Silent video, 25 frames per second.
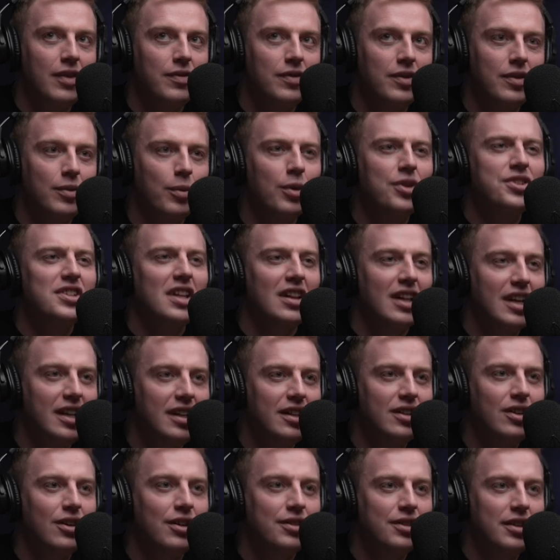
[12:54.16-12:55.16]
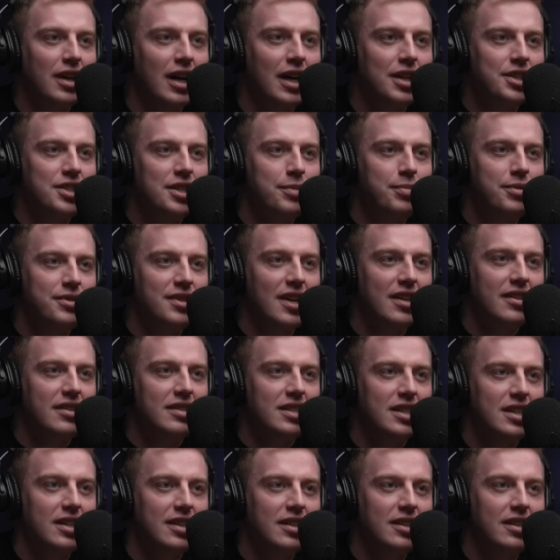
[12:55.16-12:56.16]
what's that lady called that actually presents
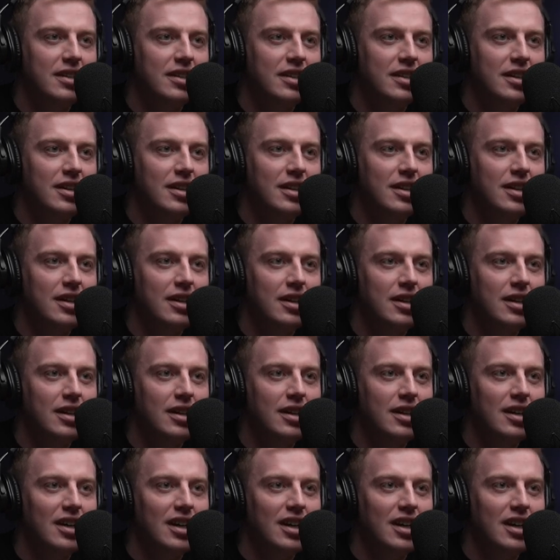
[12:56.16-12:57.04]
it? Is it